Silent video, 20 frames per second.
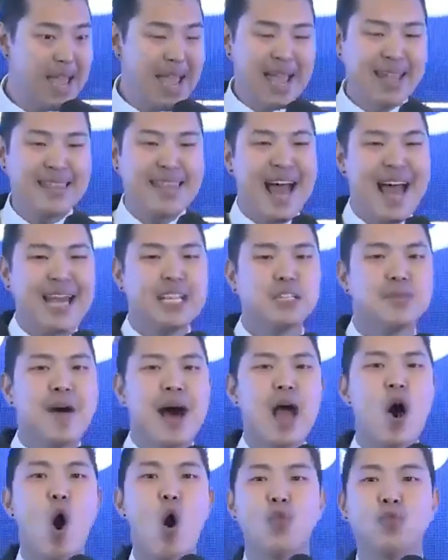And that is
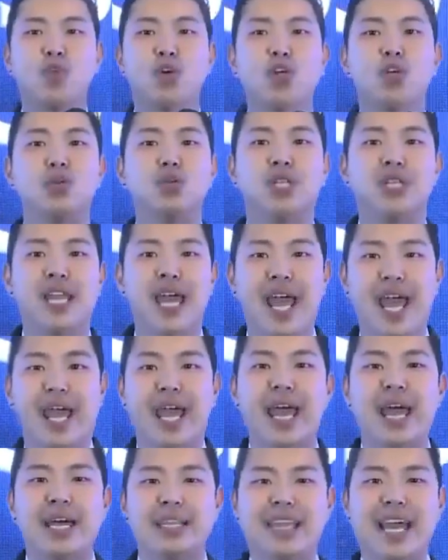my hope for you
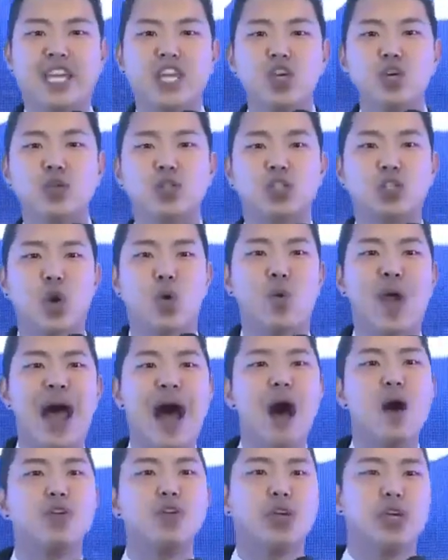today, that you
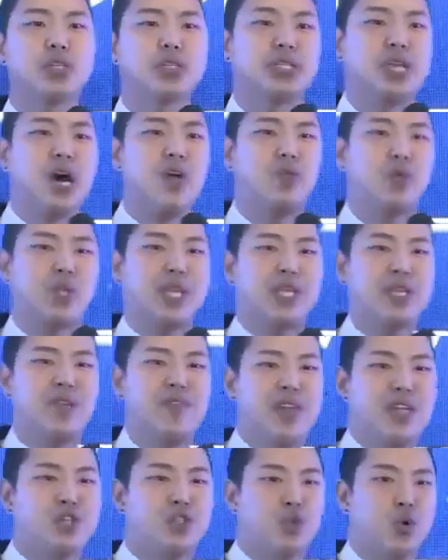surround yourself with
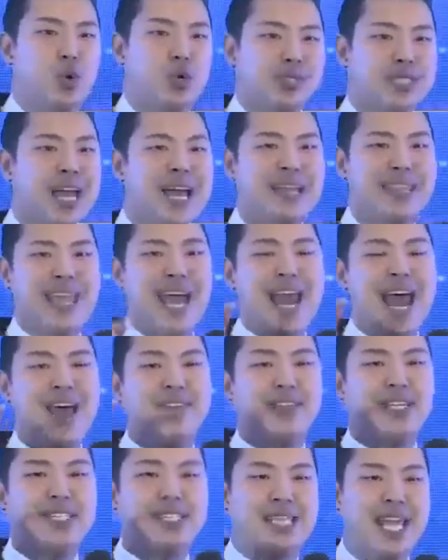individuals that
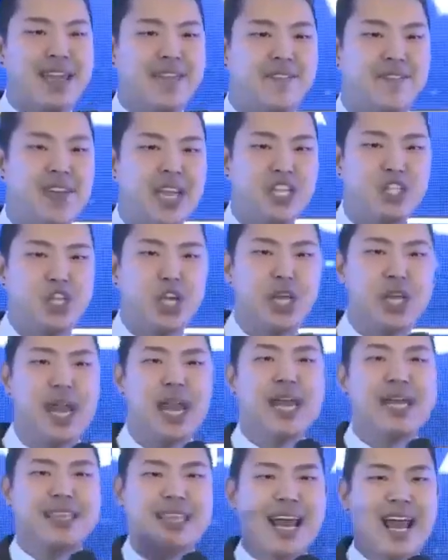have the same vision,
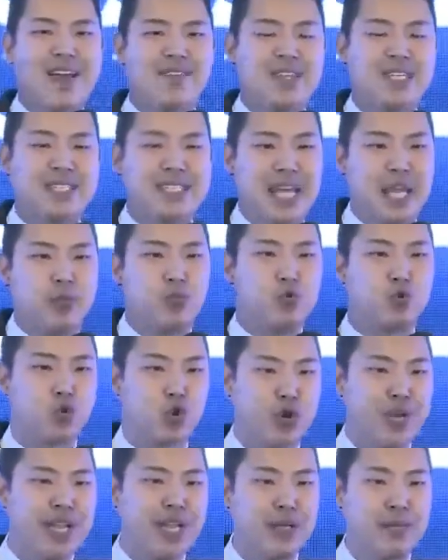that have the same
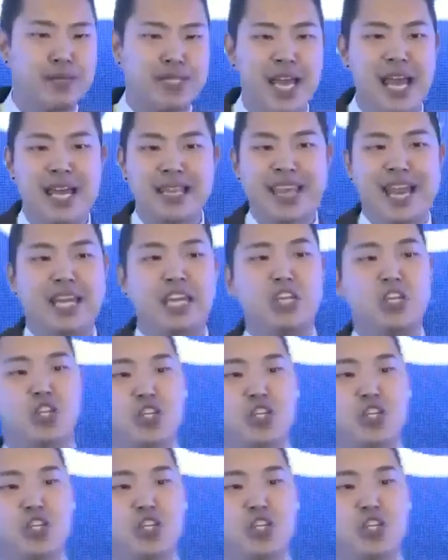dreams, that can